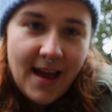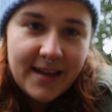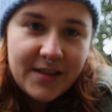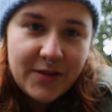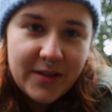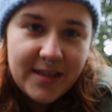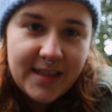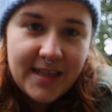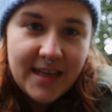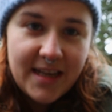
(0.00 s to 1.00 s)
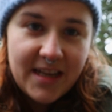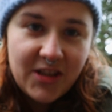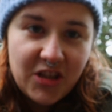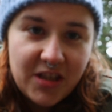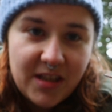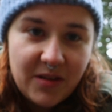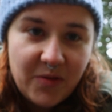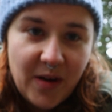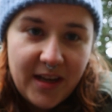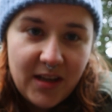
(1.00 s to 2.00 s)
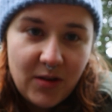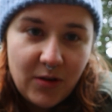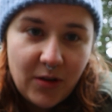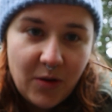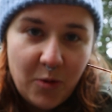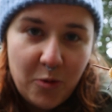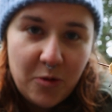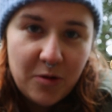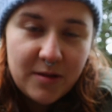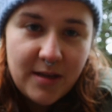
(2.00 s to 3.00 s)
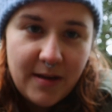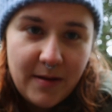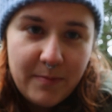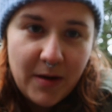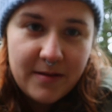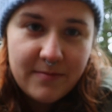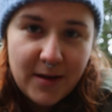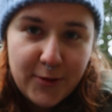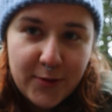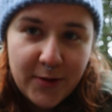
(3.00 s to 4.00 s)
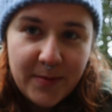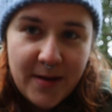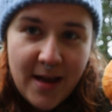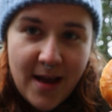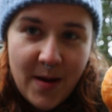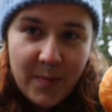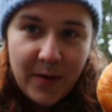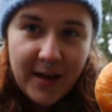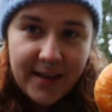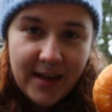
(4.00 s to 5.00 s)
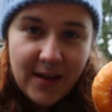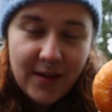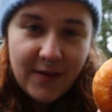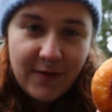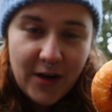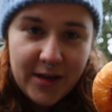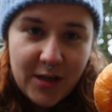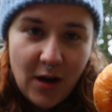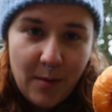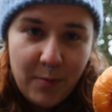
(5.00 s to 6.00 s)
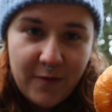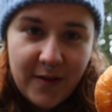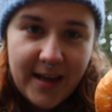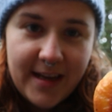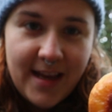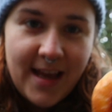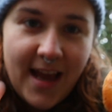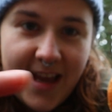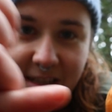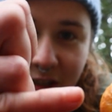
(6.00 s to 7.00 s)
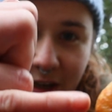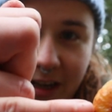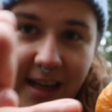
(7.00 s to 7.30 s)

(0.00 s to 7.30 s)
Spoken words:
As you can see, it's just a regular old button mushroom, but the very top of it is starting to